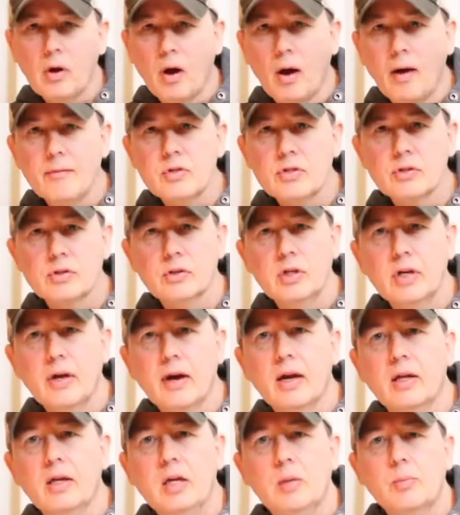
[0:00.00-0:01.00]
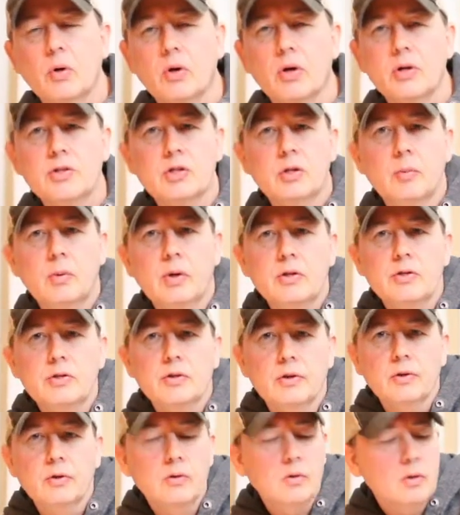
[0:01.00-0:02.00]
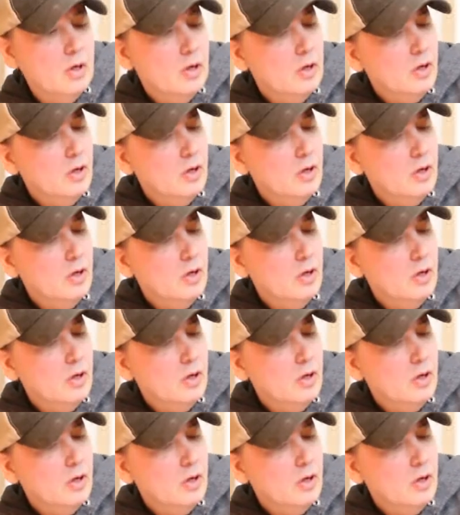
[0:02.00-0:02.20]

Obviously, you got to keep your instrument in tune,